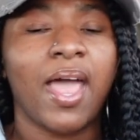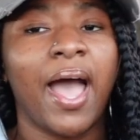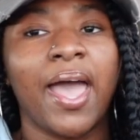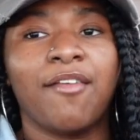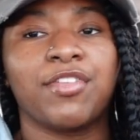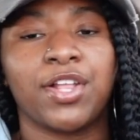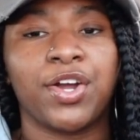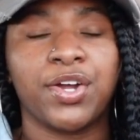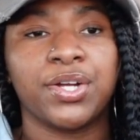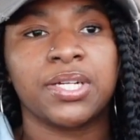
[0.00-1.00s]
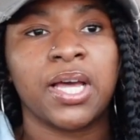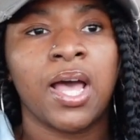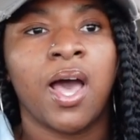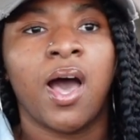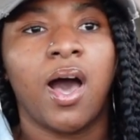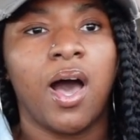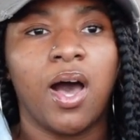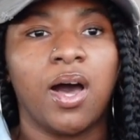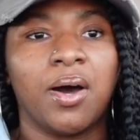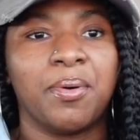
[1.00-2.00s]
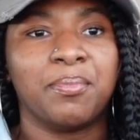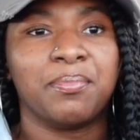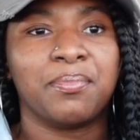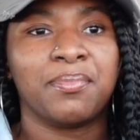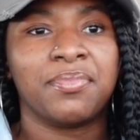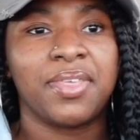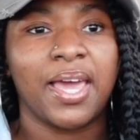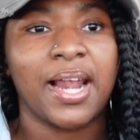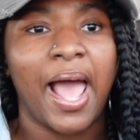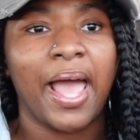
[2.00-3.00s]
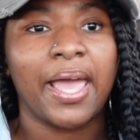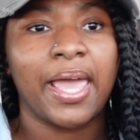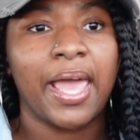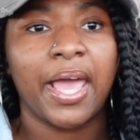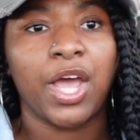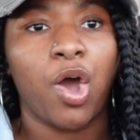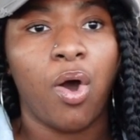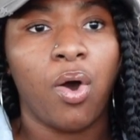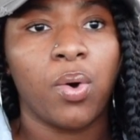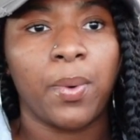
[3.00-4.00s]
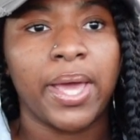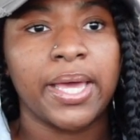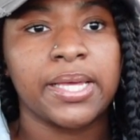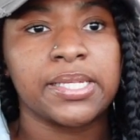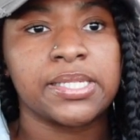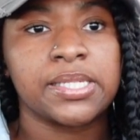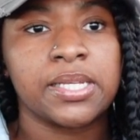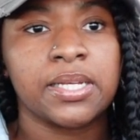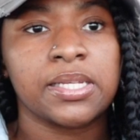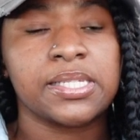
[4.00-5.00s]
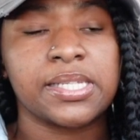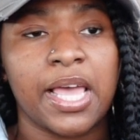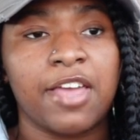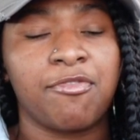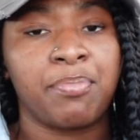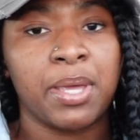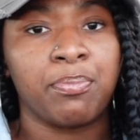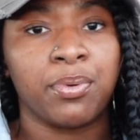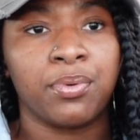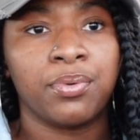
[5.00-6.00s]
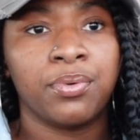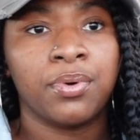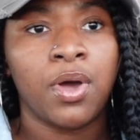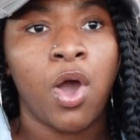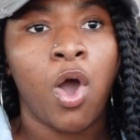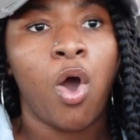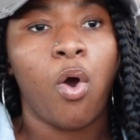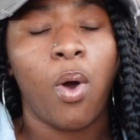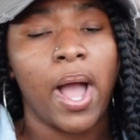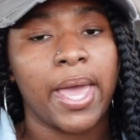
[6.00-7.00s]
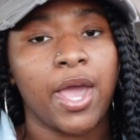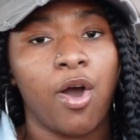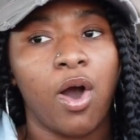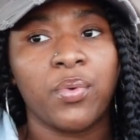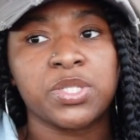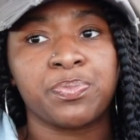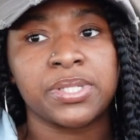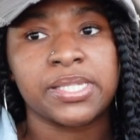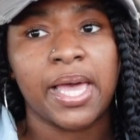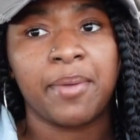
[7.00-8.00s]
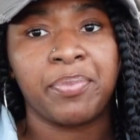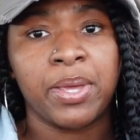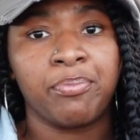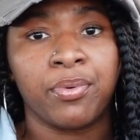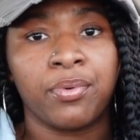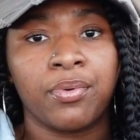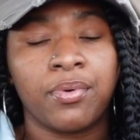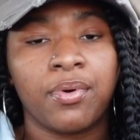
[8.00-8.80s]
I have learned that I can't always save people, or I can't always protect people